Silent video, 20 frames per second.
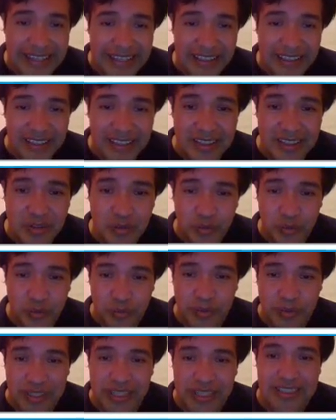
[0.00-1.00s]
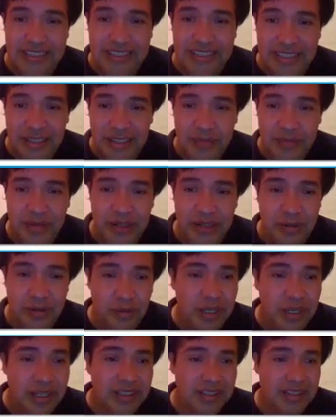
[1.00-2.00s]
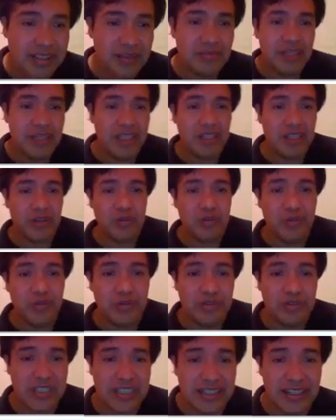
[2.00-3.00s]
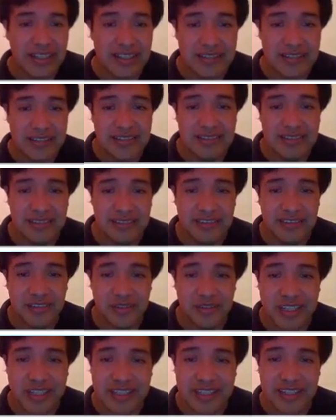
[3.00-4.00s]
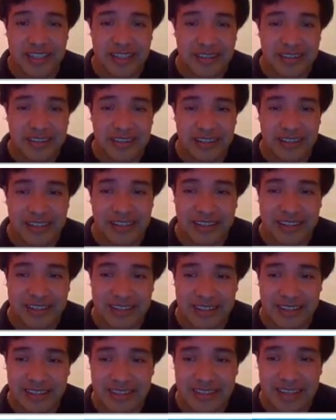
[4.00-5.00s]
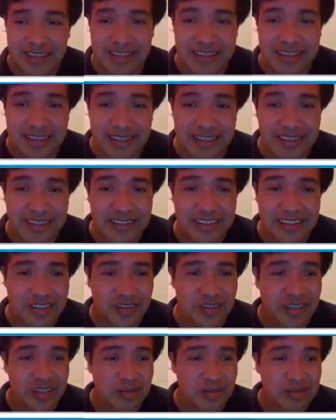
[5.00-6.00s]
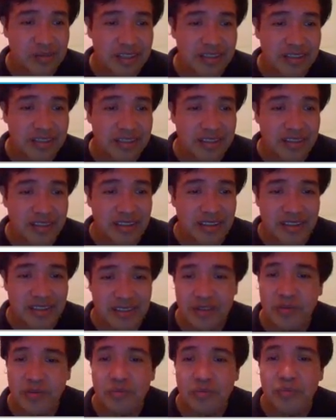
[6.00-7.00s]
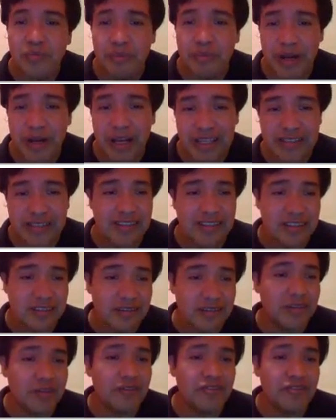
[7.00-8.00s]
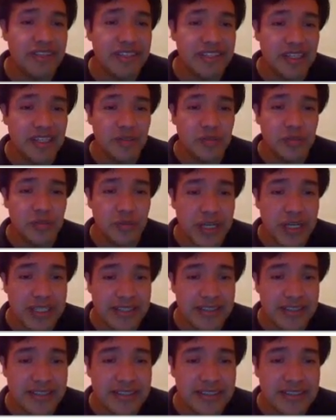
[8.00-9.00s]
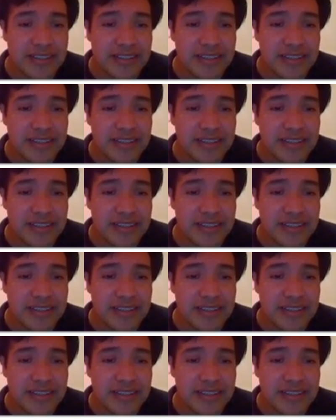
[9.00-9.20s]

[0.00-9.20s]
in the school, but I did very well in my cookery class. You can see here it says I did, so that means it is past. So physics was.